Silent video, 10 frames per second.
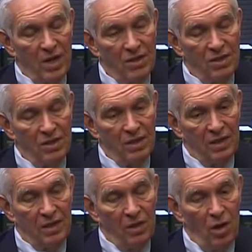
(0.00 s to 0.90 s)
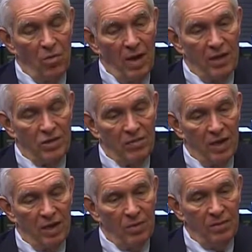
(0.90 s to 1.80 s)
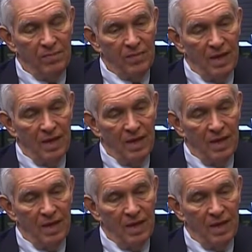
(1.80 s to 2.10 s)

cases and law matters available.